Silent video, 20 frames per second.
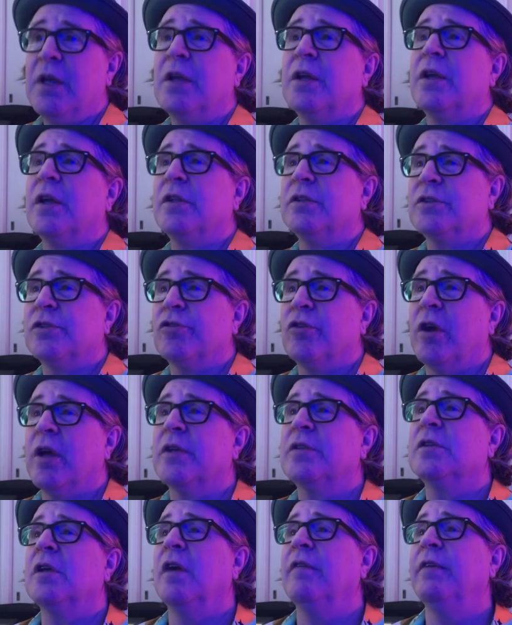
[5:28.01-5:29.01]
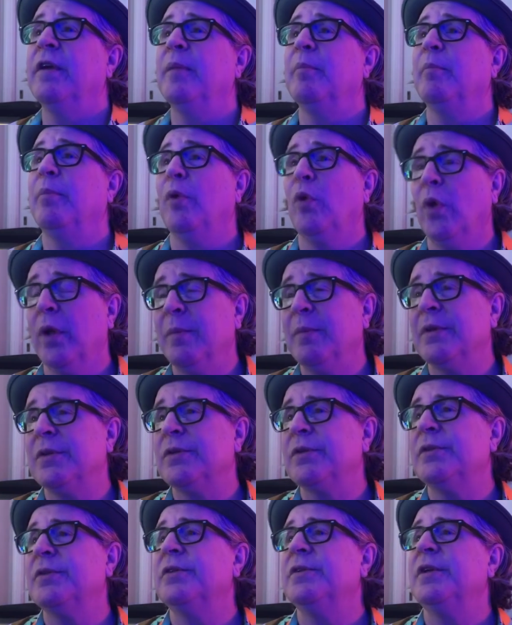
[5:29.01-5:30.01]
constructs of
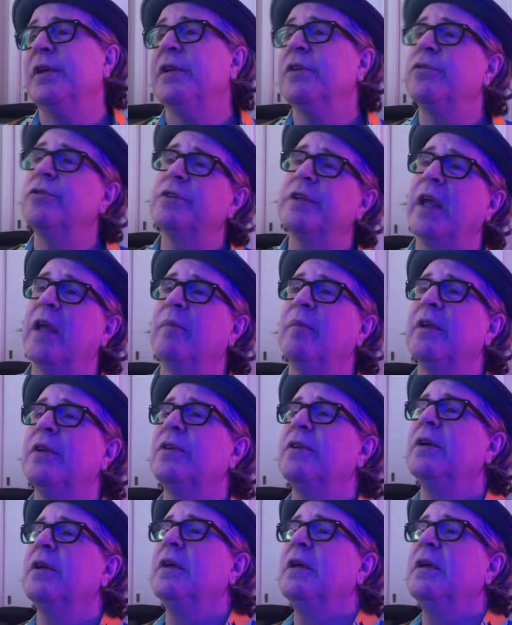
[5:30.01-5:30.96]
employment, entertainment,